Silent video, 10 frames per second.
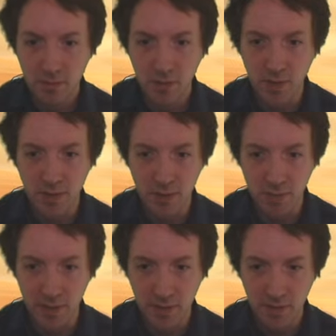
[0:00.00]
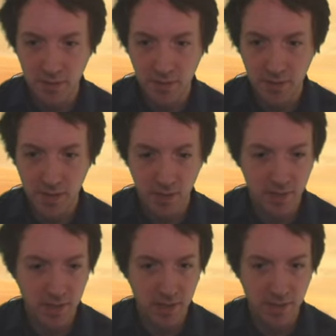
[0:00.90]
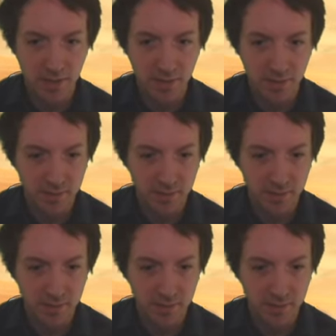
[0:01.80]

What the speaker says: Okay, there we go. Let's copy that.